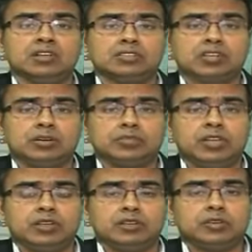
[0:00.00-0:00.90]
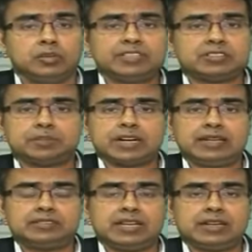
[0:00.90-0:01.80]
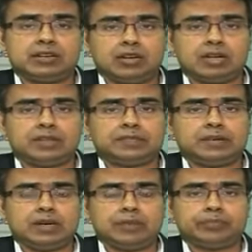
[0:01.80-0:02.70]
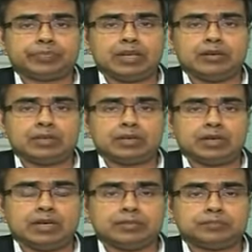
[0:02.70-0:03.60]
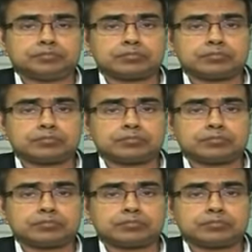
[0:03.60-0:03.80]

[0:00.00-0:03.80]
So you'll be surprised that a lot of um, our uh,